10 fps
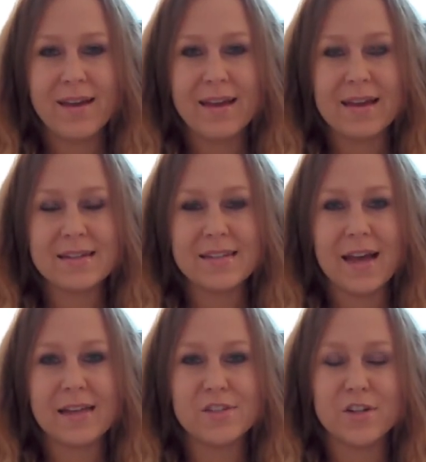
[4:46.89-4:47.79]
and
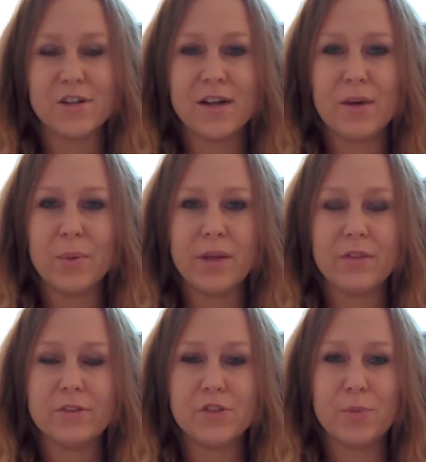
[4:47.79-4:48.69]
I started out
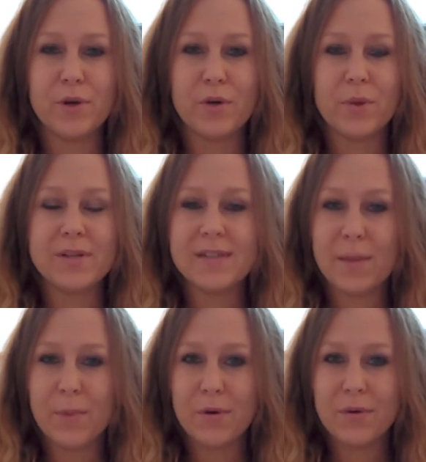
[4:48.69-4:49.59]
with Tomb Raider 1
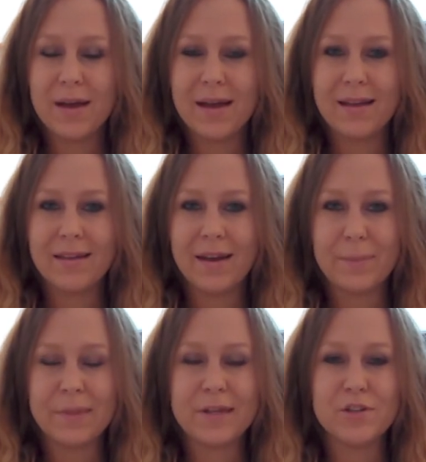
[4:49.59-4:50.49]
demo, and then I
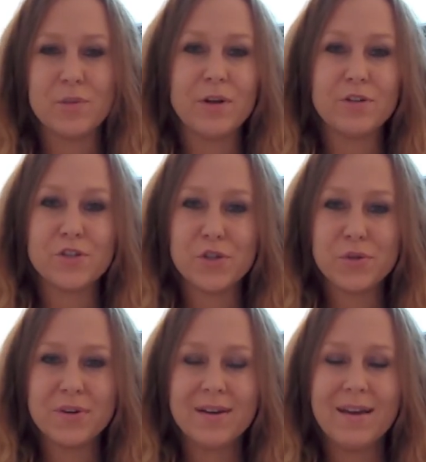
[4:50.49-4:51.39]
played Tomb Raider
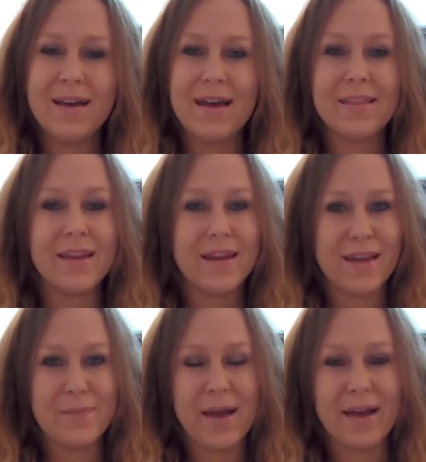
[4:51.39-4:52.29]
2, and then I
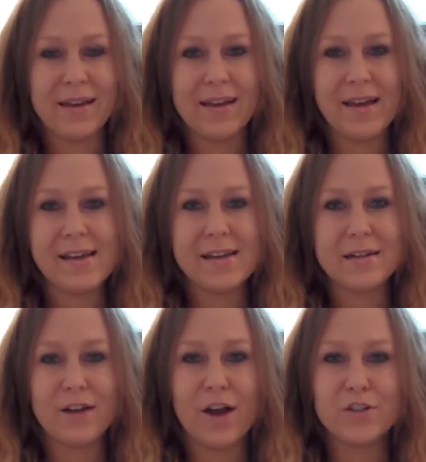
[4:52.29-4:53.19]
came back
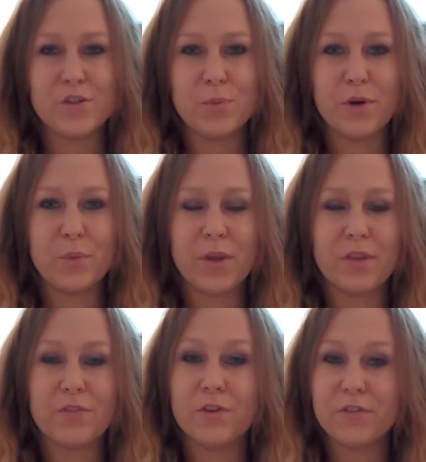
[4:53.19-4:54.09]
and got Tomb Raider
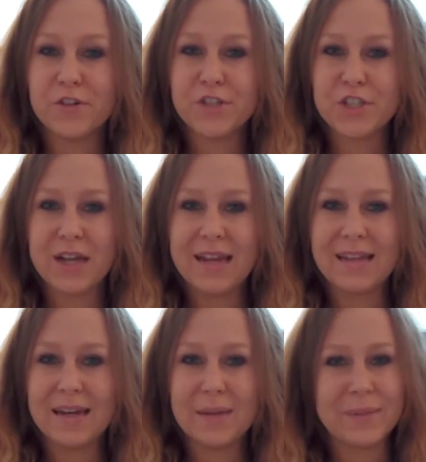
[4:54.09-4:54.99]
1, the full version, and
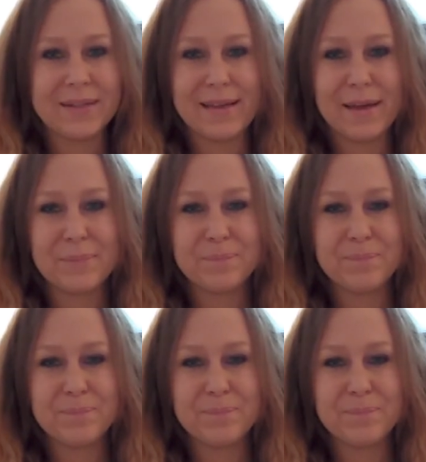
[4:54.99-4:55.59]
then I played that.